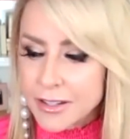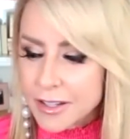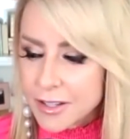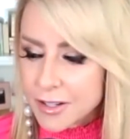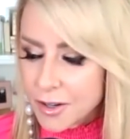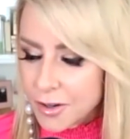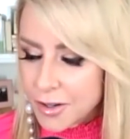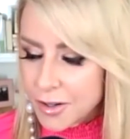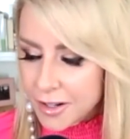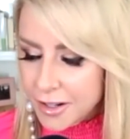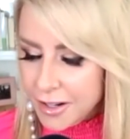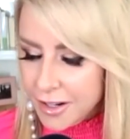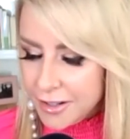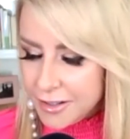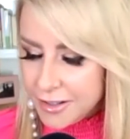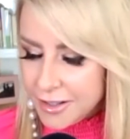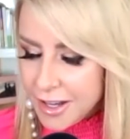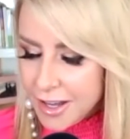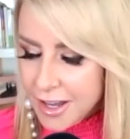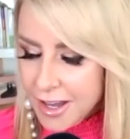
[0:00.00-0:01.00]
You know, and,
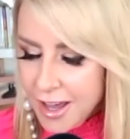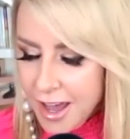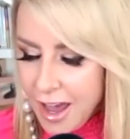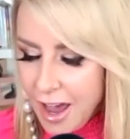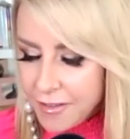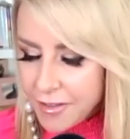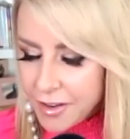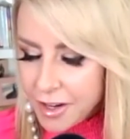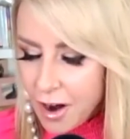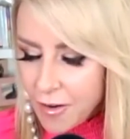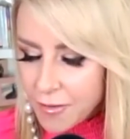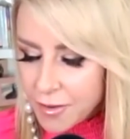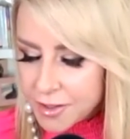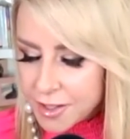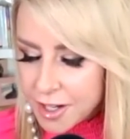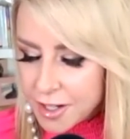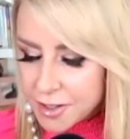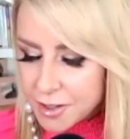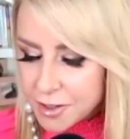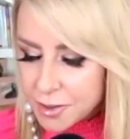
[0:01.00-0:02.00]
and having
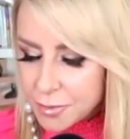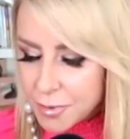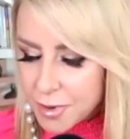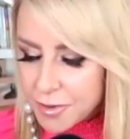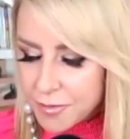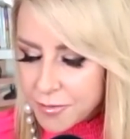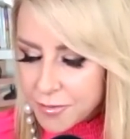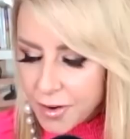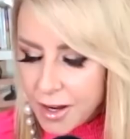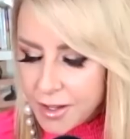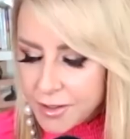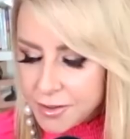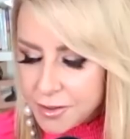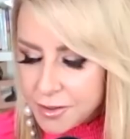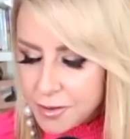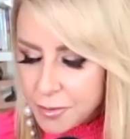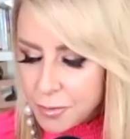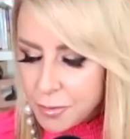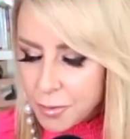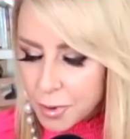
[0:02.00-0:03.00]
conversations with friends
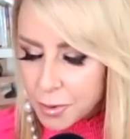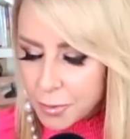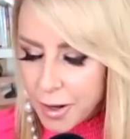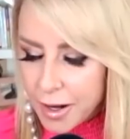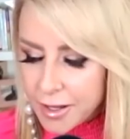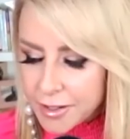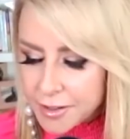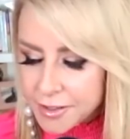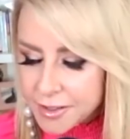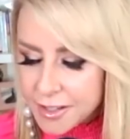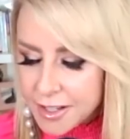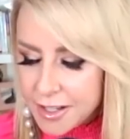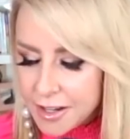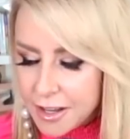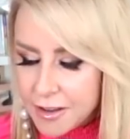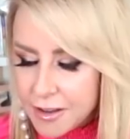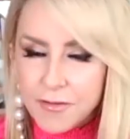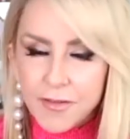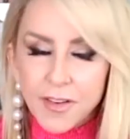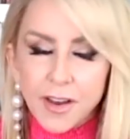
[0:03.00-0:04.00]
who were raised in
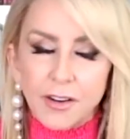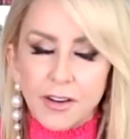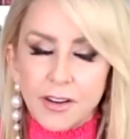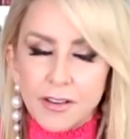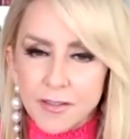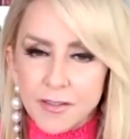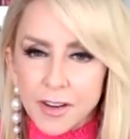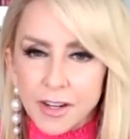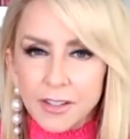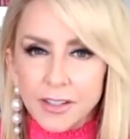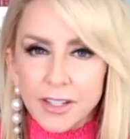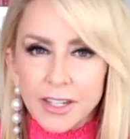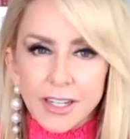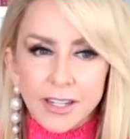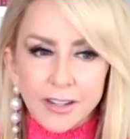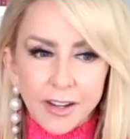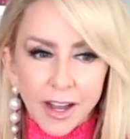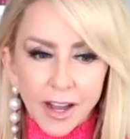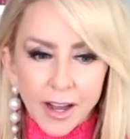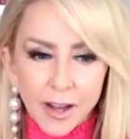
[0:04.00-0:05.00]
a very,
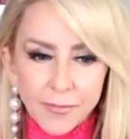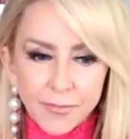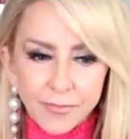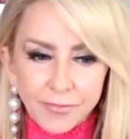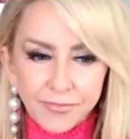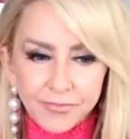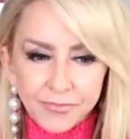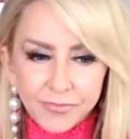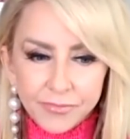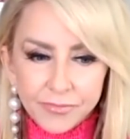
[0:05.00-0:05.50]
very um,